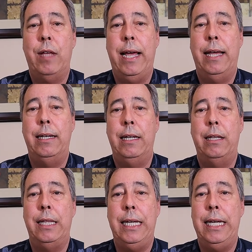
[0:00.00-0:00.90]
And
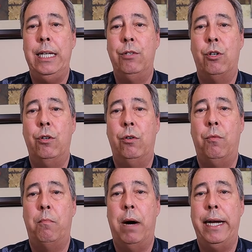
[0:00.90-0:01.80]
the
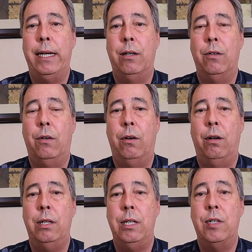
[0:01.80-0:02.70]
internal mic
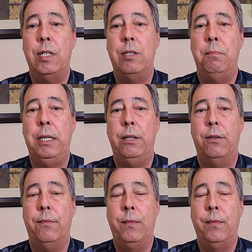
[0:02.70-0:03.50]
on the system here.